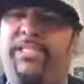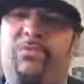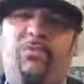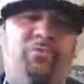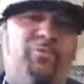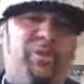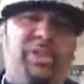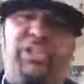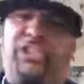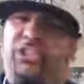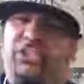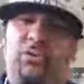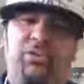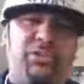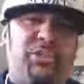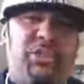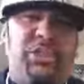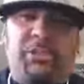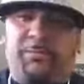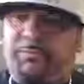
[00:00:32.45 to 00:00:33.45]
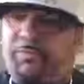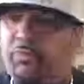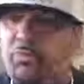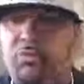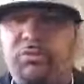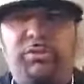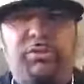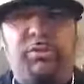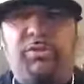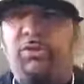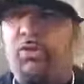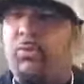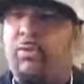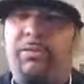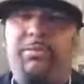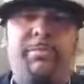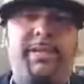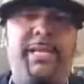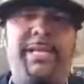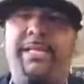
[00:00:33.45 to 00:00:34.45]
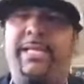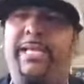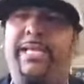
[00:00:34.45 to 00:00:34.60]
The research just proves to do it, man.